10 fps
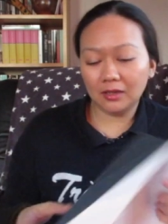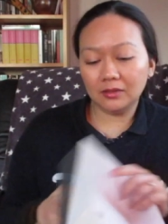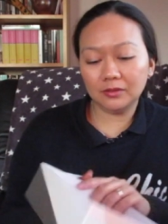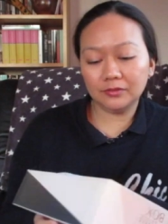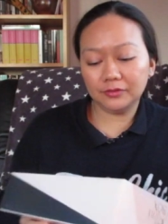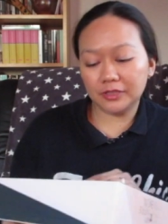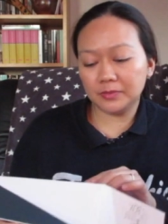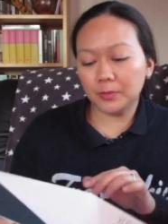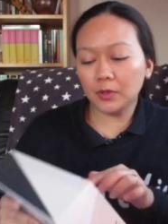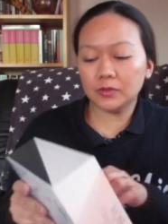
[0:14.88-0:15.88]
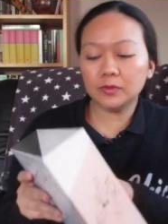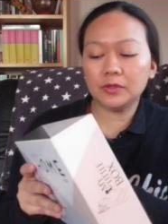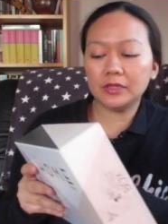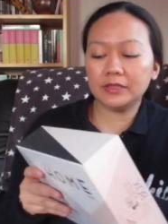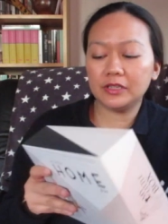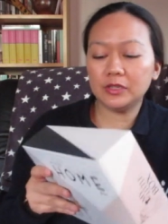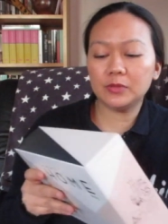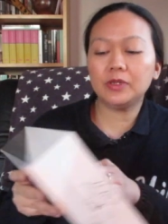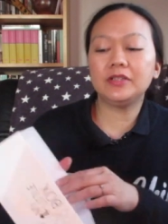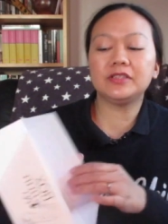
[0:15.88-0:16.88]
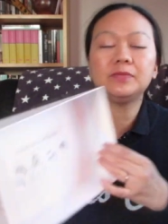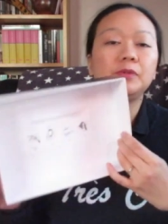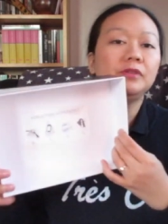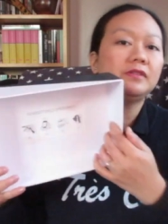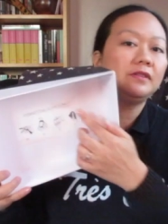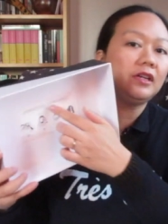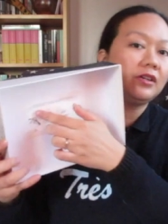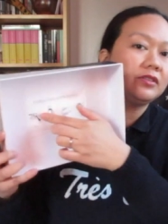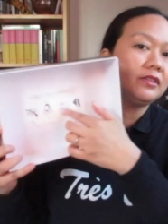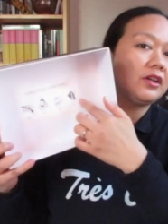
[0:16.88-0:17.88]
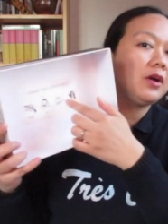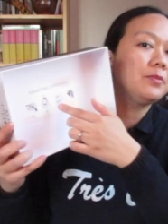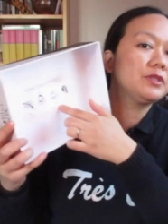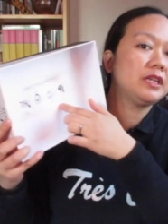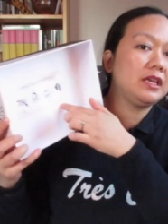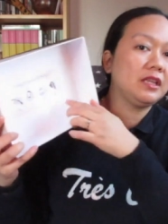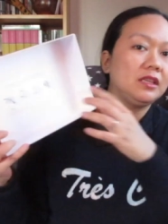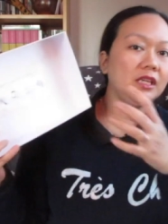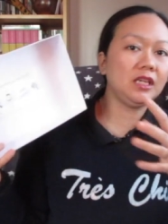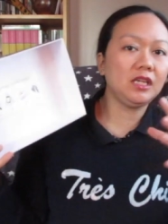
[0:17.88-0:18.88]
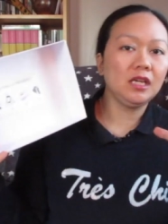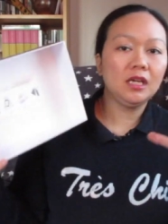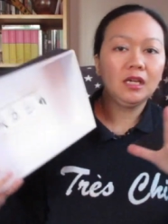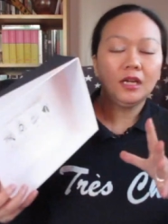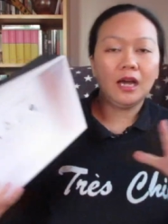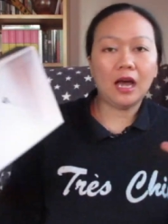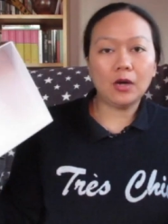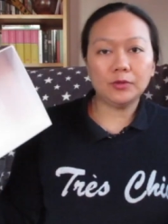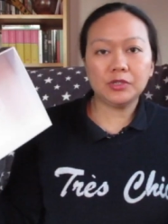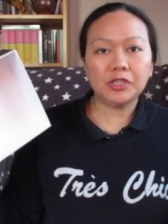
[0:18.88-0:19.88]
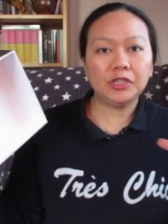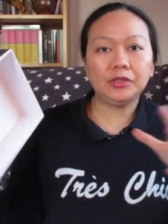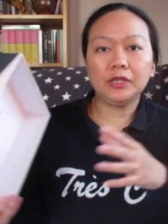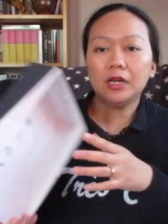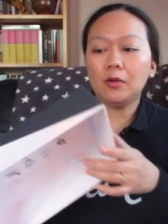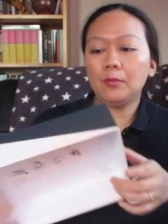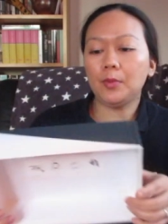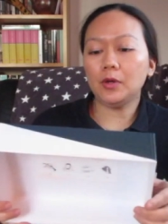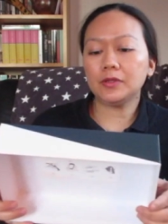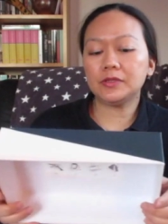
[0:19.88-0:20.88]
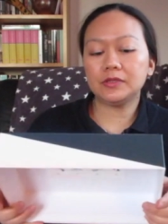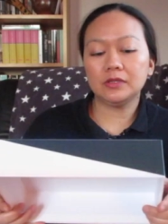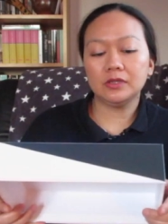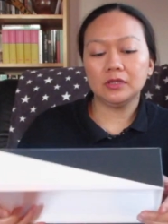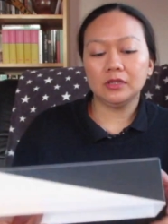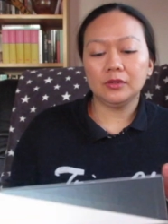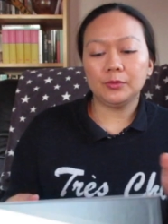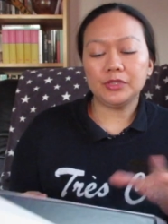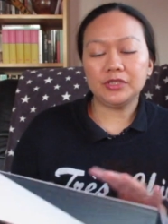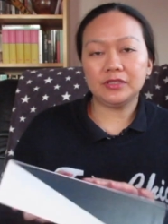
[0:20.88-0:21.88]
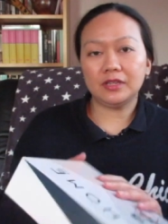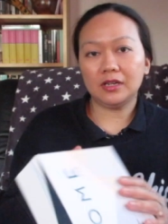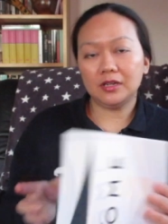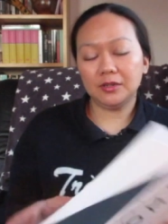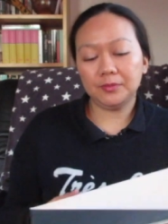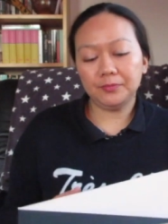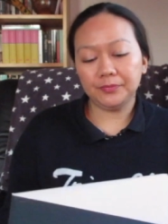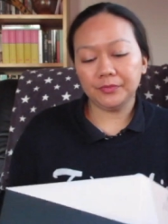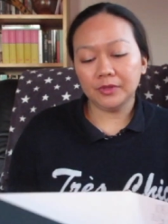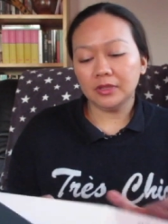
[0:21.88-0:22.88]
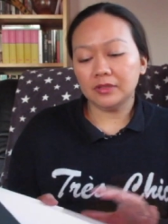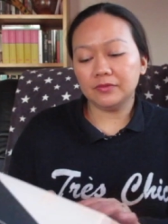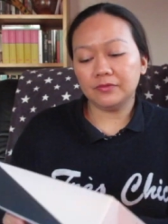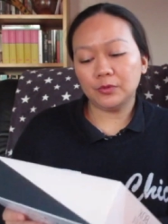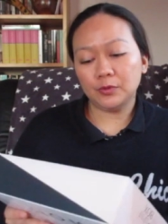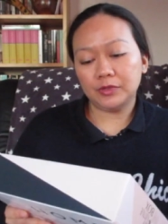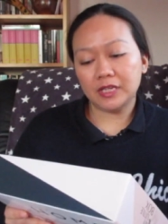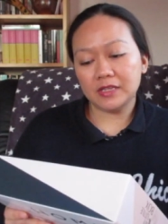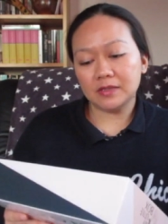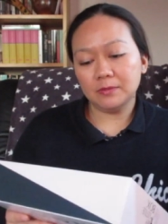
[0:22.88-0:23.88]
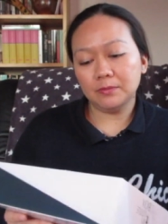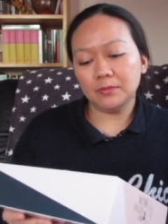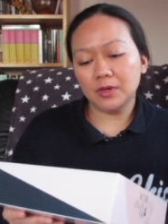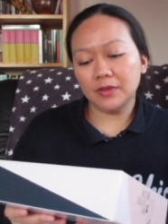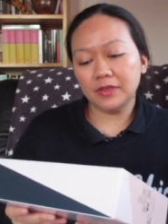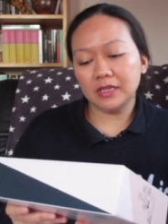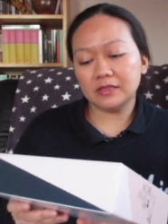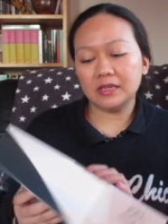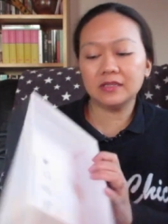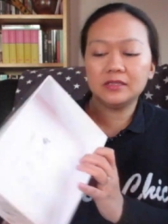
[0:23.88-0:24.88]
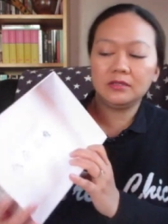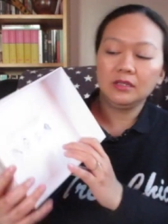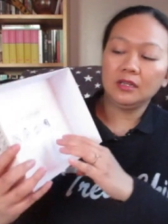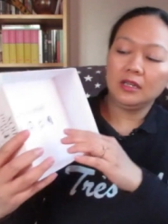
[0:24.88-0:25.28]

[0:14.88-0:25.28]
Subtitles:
of this box, so the usual I just put the stickers that comes in the outer box, which is for this month. It says